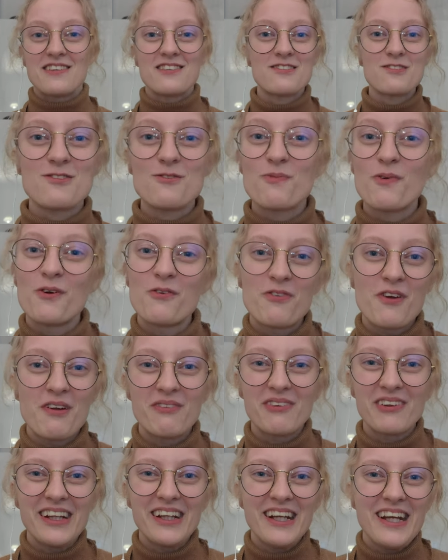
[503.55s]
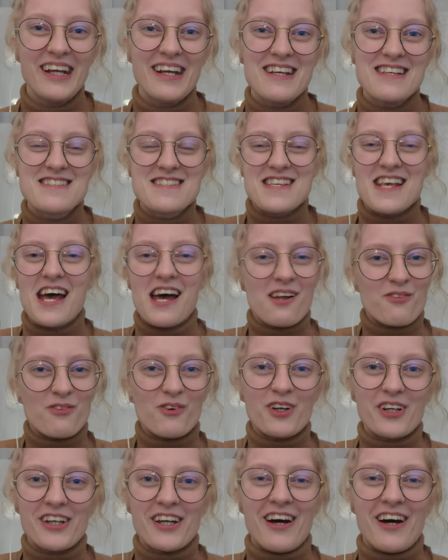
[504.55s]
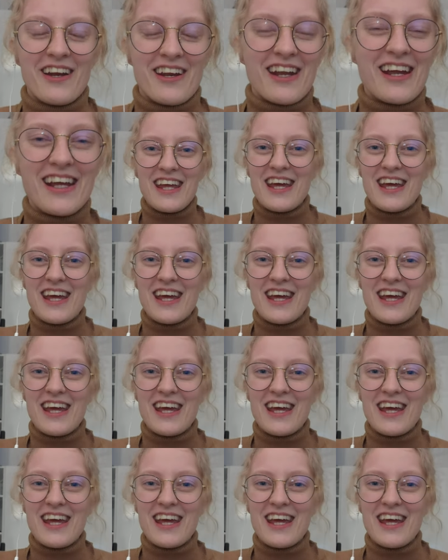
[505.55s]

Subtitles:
superfamilies, and whatnot.